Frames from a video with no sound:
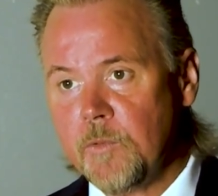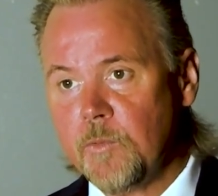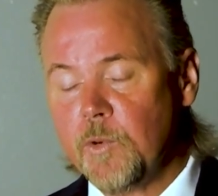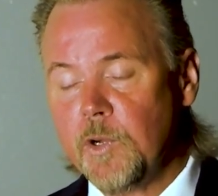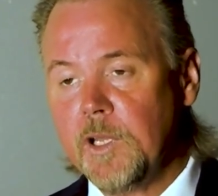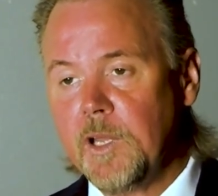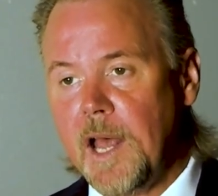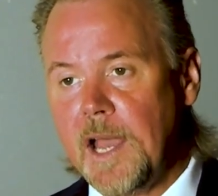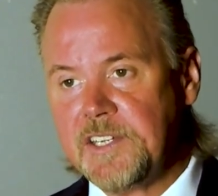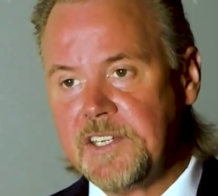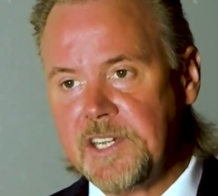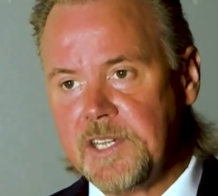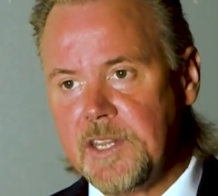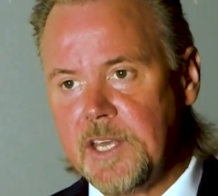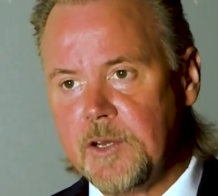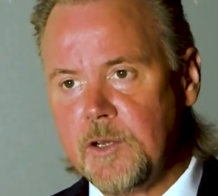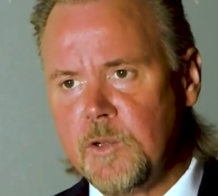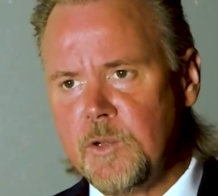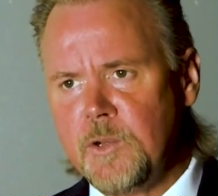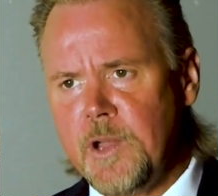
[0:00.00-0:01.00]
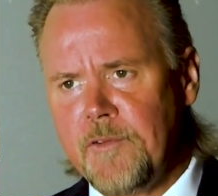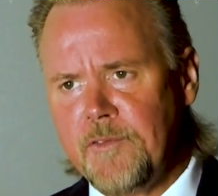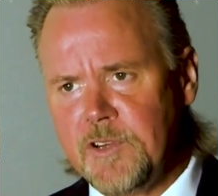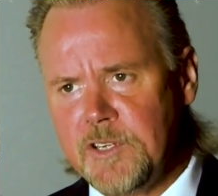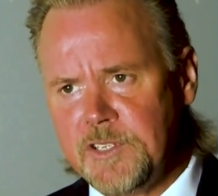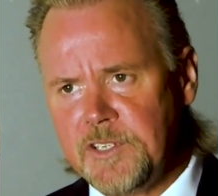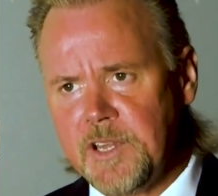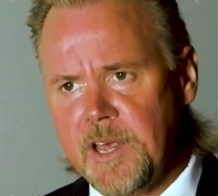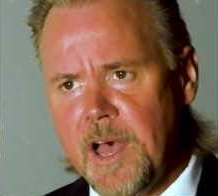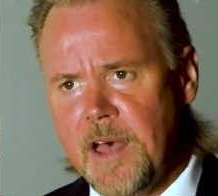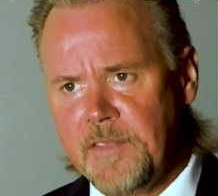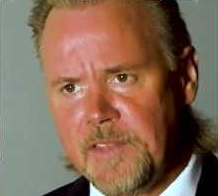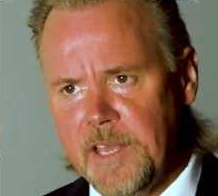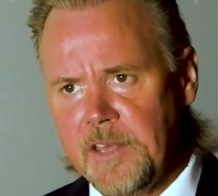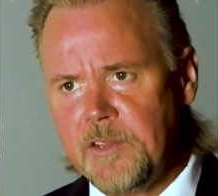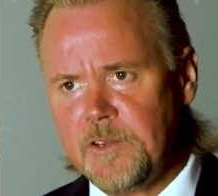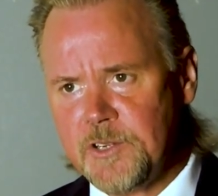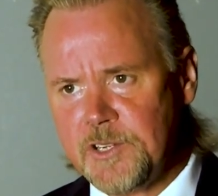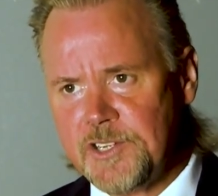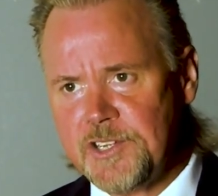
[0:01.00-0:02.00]
realizing that whoever's on the
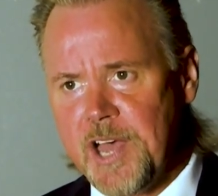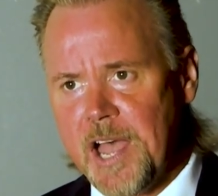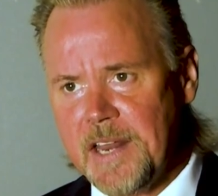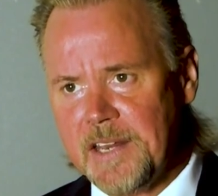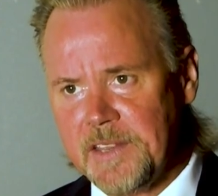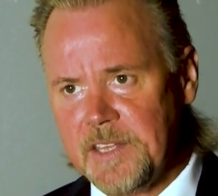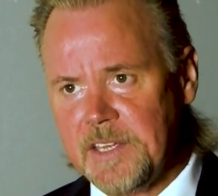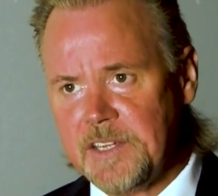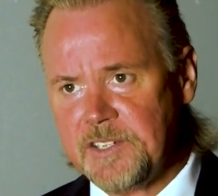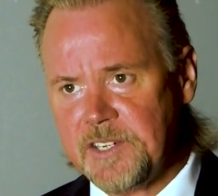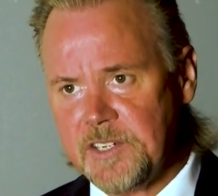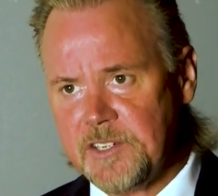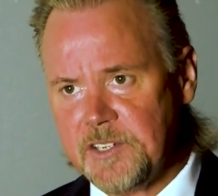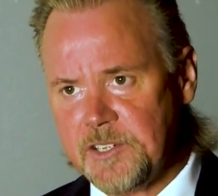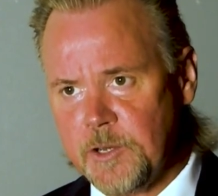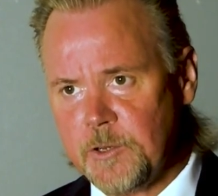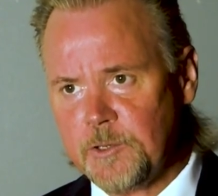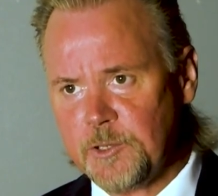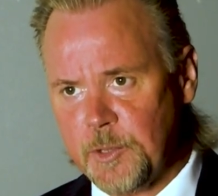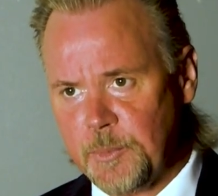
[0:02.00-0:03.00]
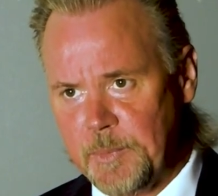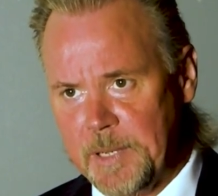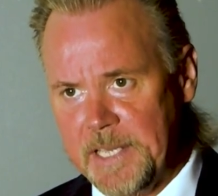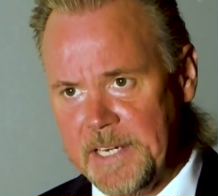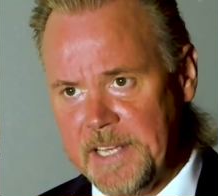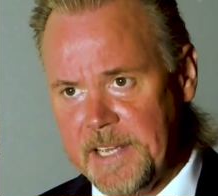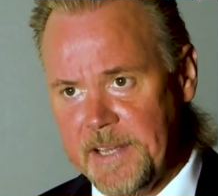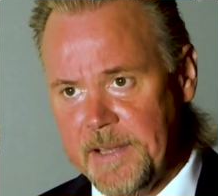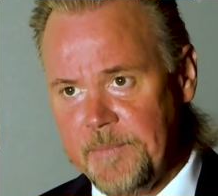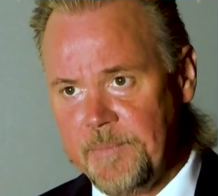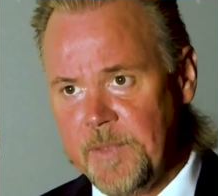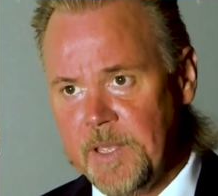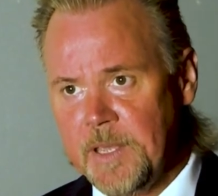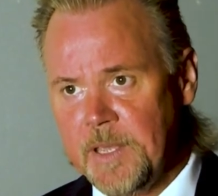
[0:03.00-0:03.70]
other side of this on social media,